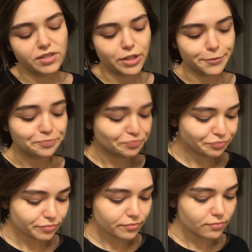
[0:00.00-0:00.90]
So
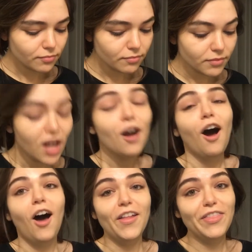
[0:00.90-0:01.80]

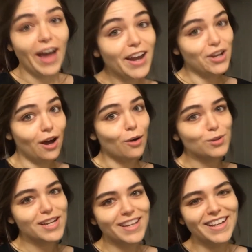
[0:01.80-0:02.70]
On that
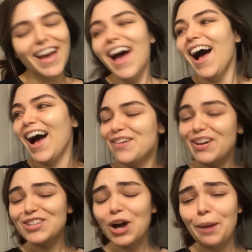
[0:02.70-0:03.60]
note, I'm
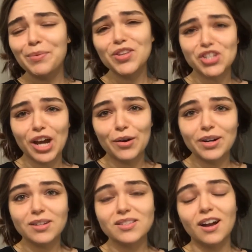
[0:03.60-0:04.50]
about to hop in the
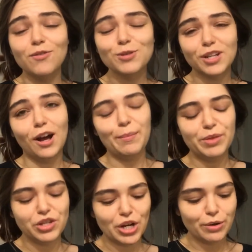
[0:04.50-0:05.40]
shower. Gustavo's gonna hop in
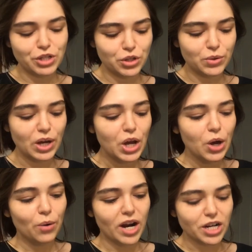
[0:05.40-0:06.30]
the shower too.
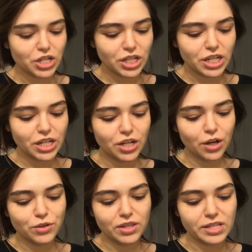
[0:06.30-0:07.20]
We're actually gonna
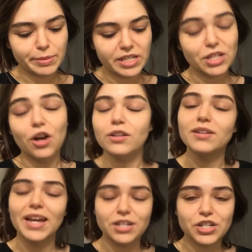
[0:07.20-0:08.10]
go to this place called
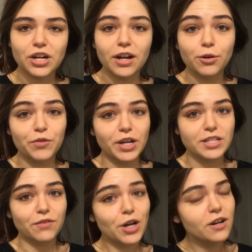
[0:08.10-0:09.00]
Nekter. I don't know if you guys
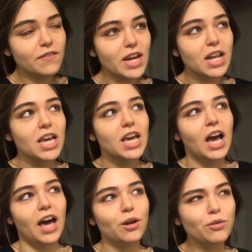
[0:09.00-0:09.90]
have heard of it.
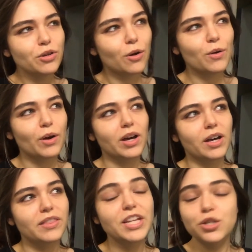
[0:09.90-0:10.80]
I don't know,
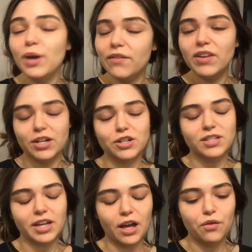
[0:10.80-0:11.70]
they do have Necters
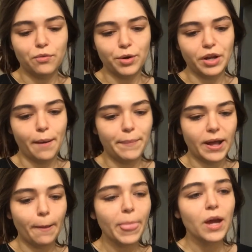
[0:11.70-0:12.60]
in California,
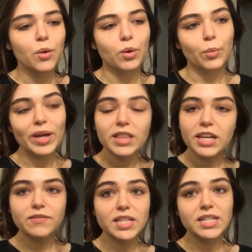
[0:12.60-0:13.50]
but where we
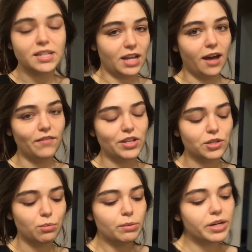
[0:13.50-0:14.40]
lived, they didn't have it.
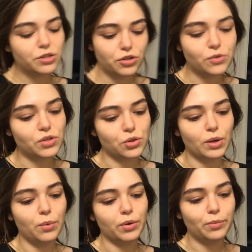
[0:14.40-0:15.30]
So we were introduced to
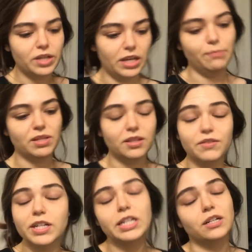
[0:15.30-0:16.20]
it when we came to live
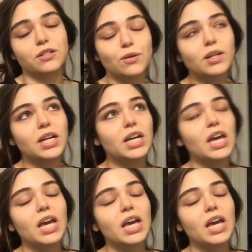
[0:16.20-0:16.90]
here in Arizona.